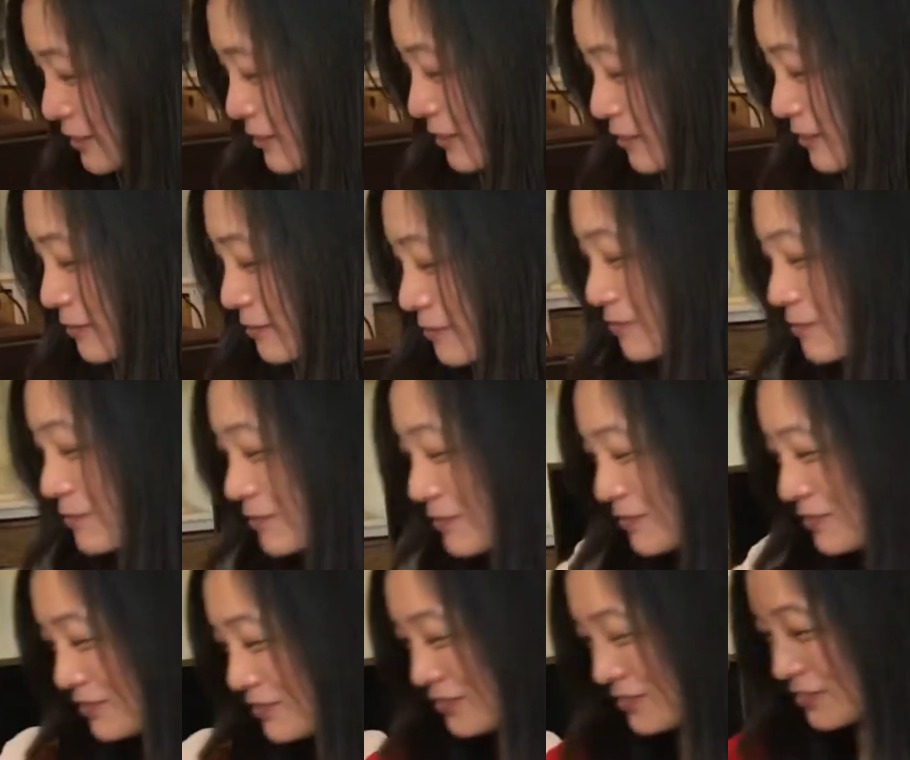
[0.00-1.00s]
Oh, thanks.
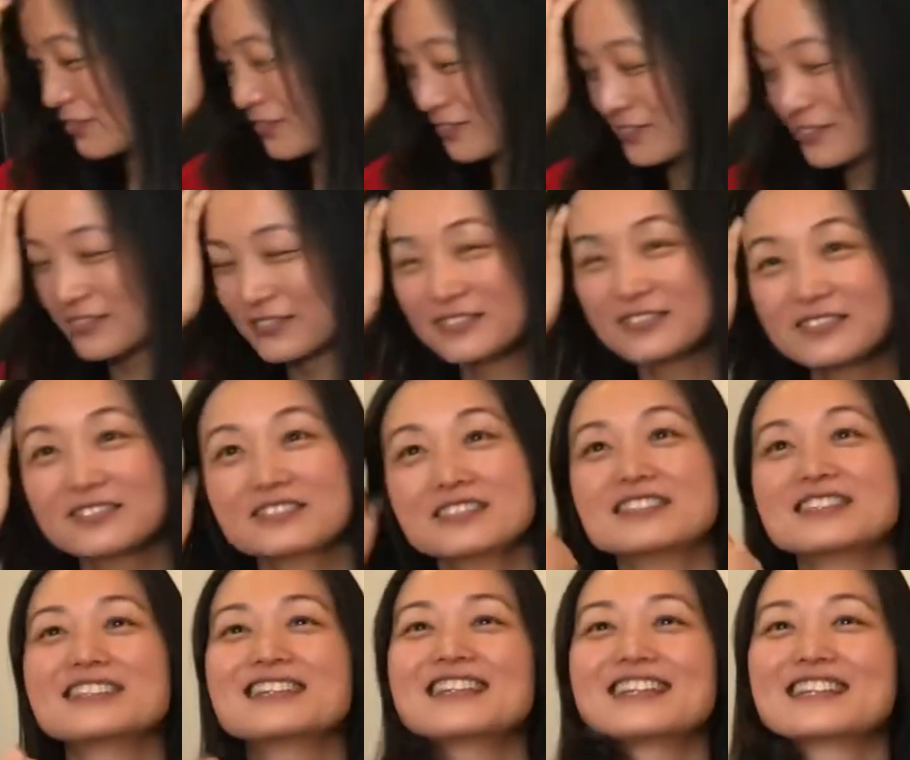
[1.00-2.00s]
That was a great
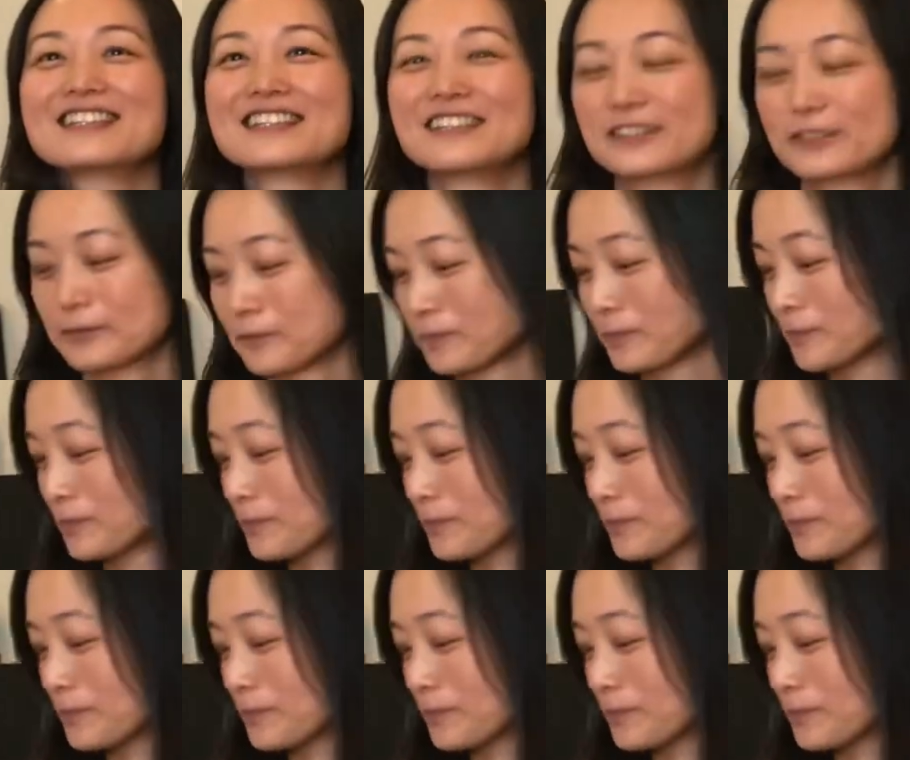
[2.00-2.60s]
conversation, I thought.